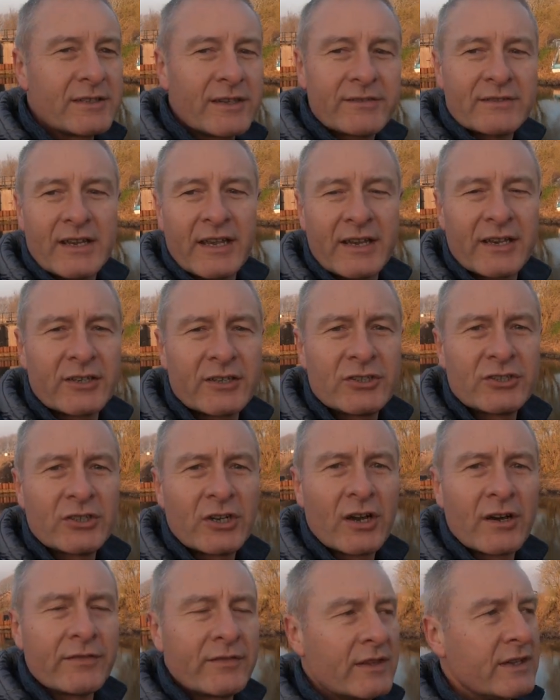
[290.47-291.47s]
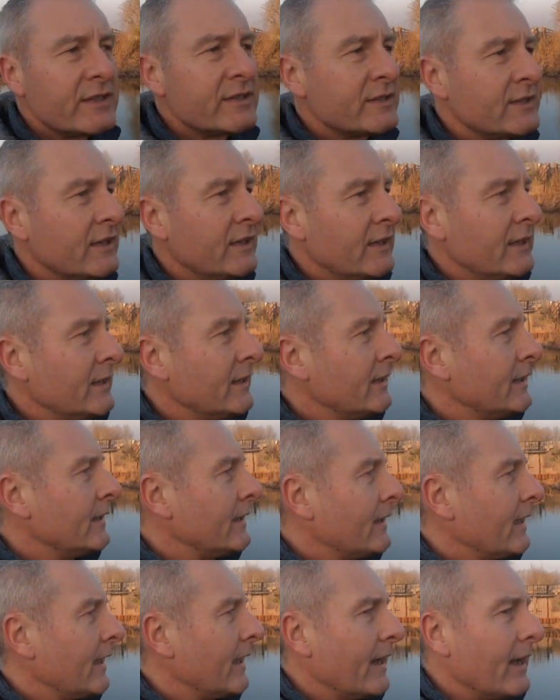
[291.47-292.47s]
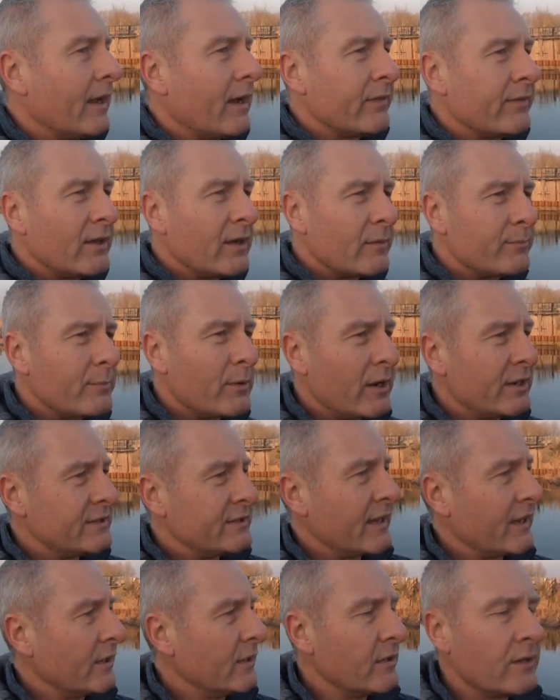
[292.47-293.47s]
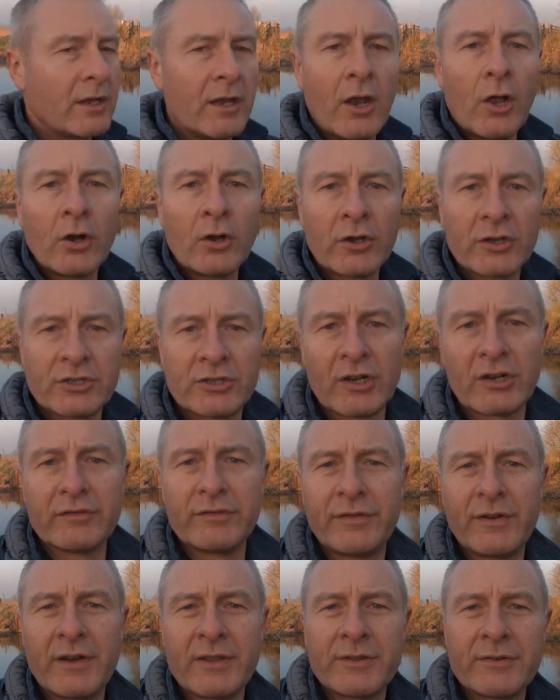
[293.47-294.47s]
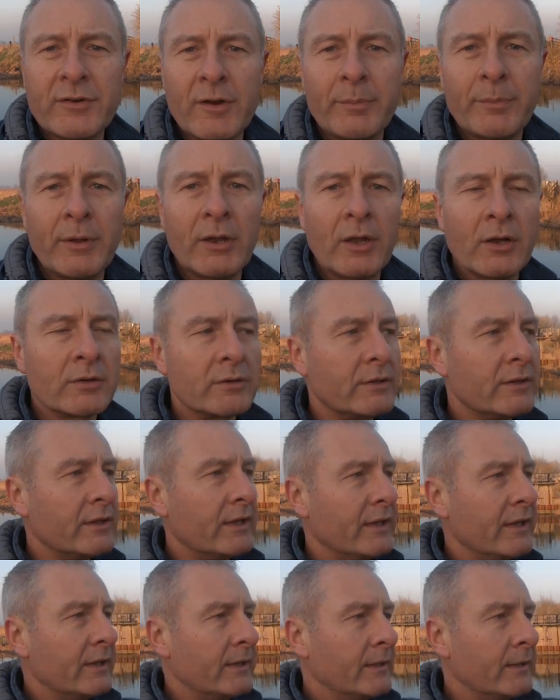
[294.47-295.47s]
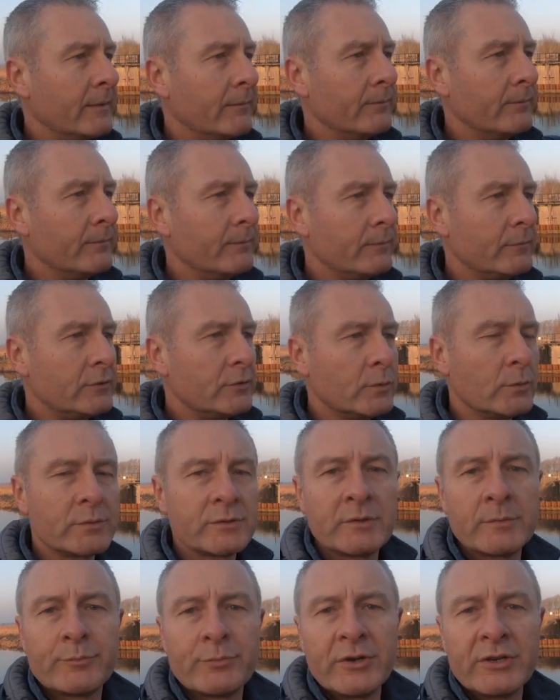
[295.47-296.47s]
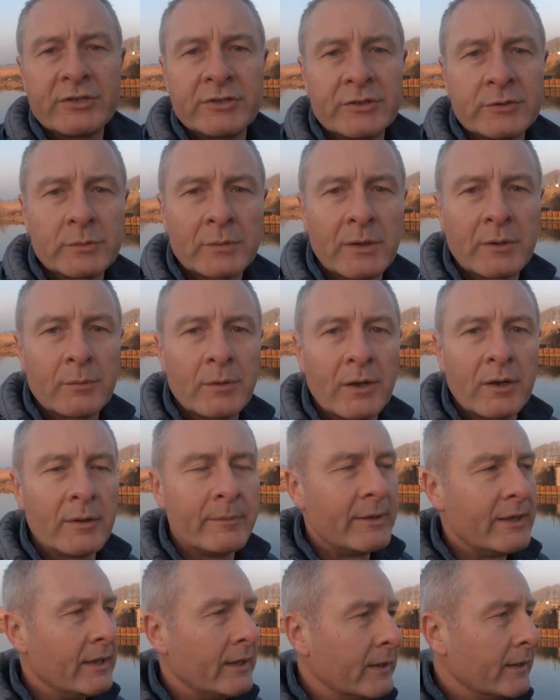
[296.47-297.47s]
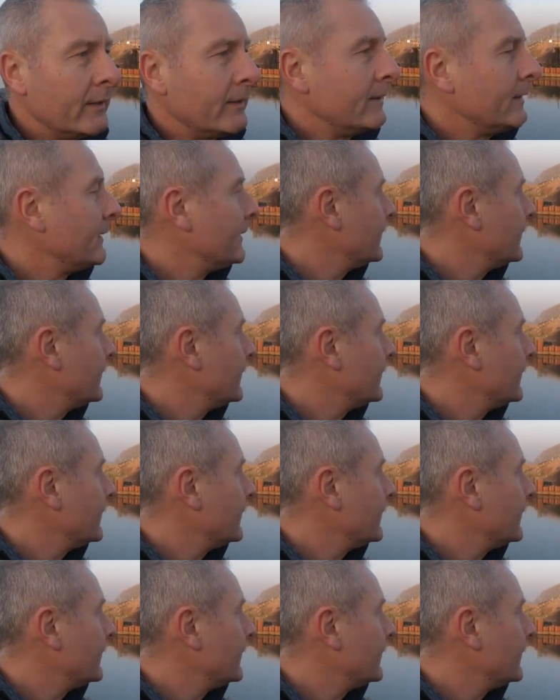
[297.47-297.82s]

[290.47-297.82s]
So I've taken a shot of this. I think I might take another longer shot further up along towards the bridge as well while I'm here.